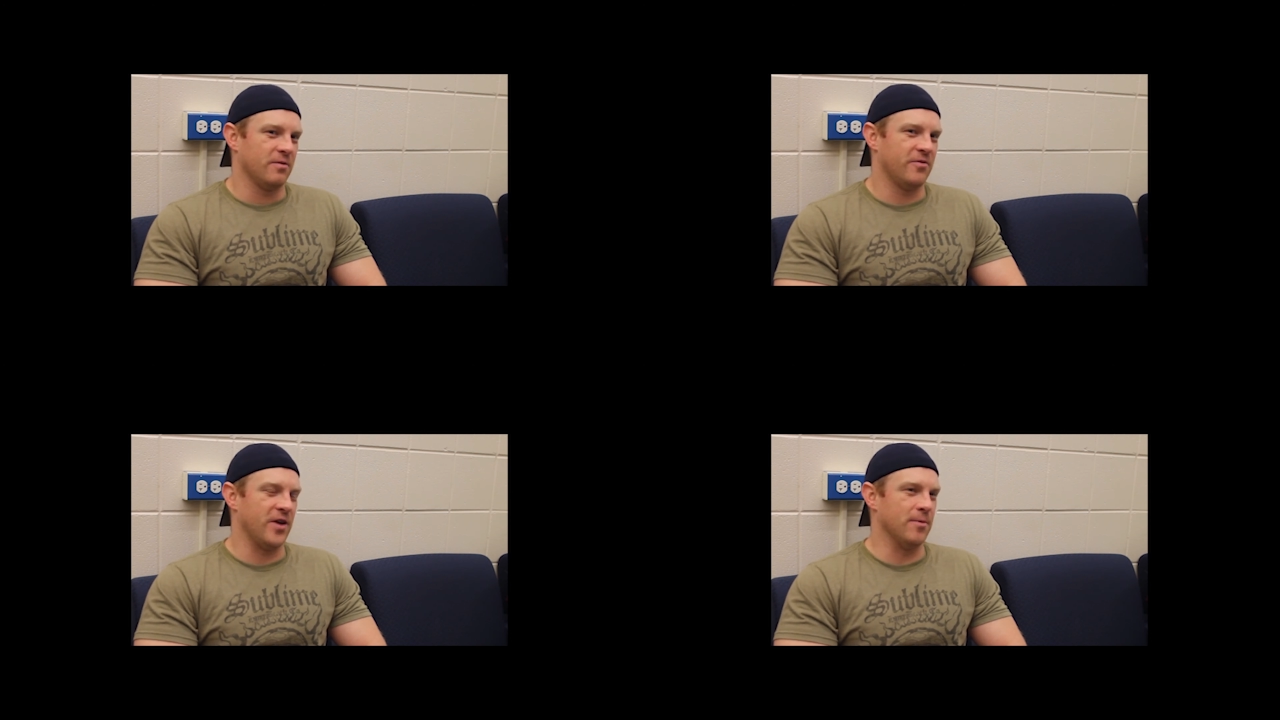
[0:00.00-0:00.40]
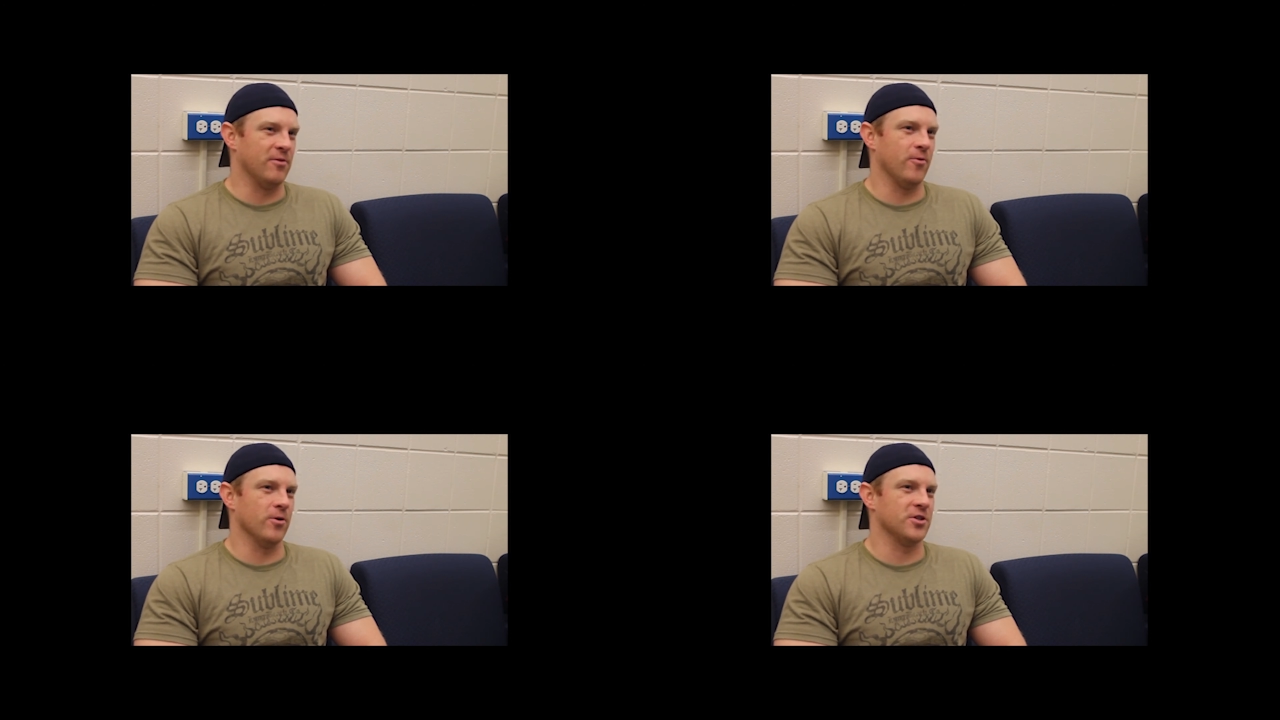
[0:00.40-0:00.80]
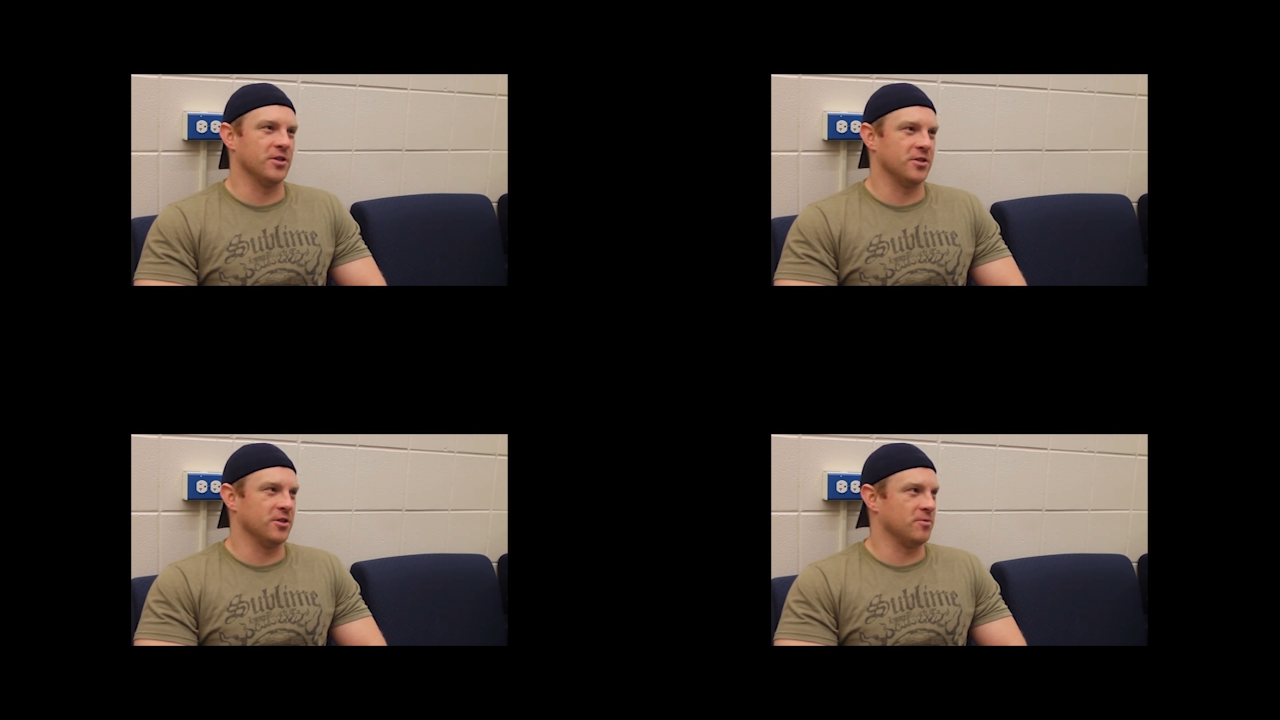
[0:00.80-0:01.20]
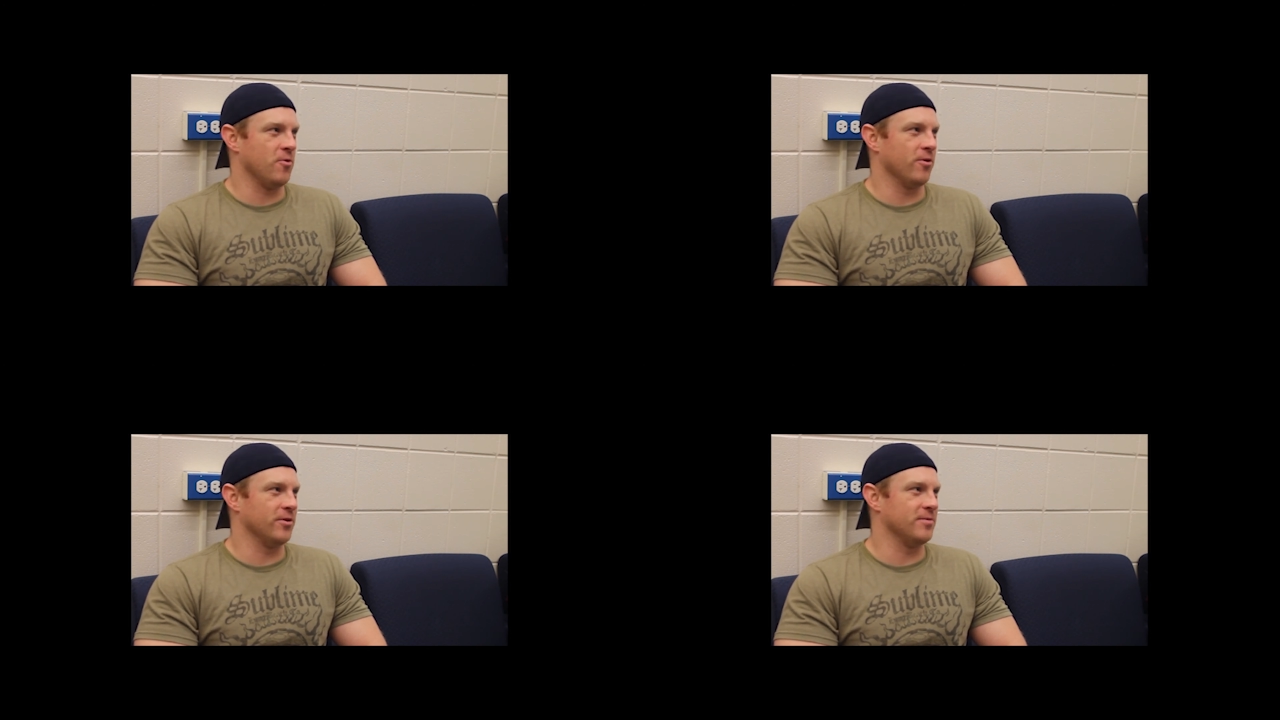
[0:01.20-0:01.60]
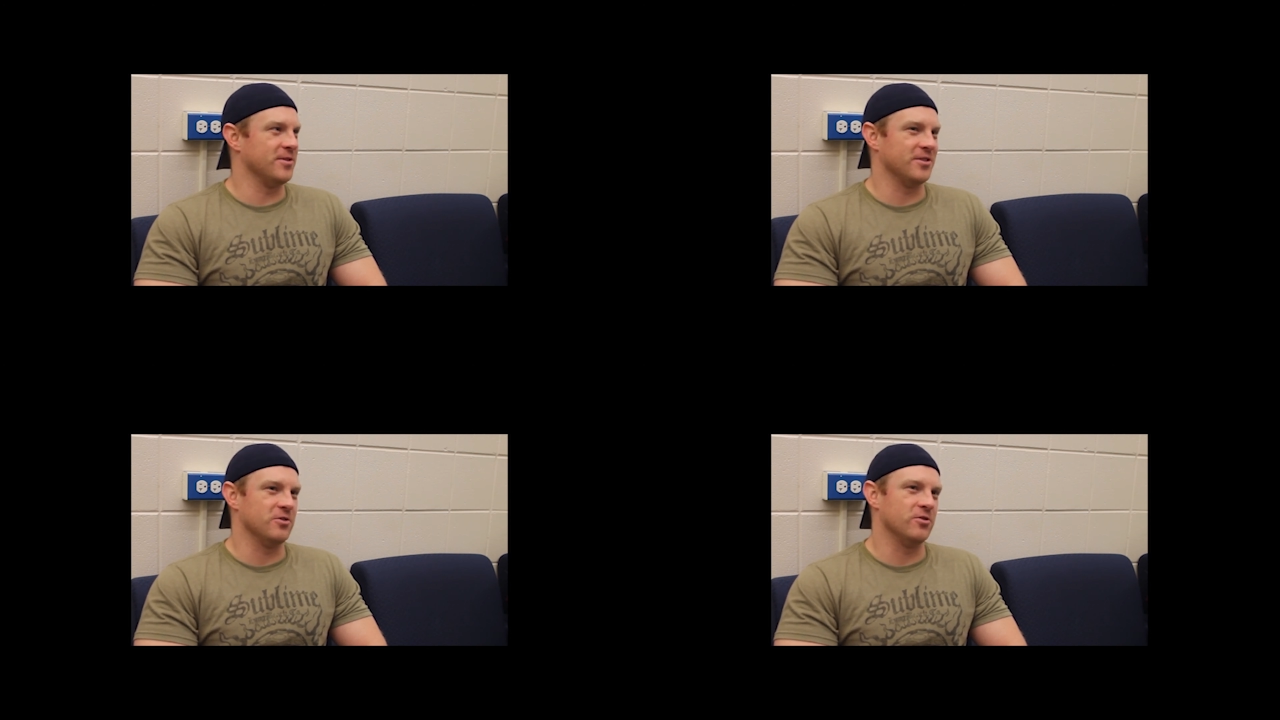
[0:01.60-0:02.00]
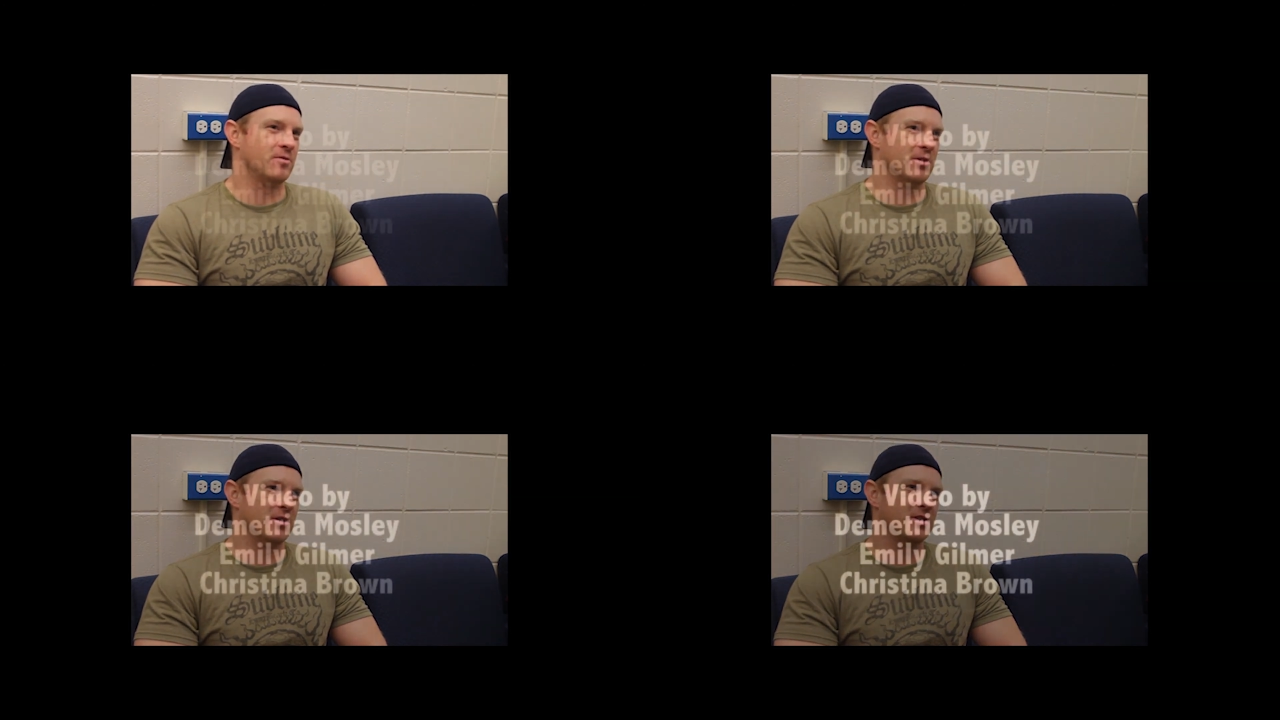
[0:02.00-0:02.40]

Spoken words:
fame and fortune isn't as important to me as it used to be.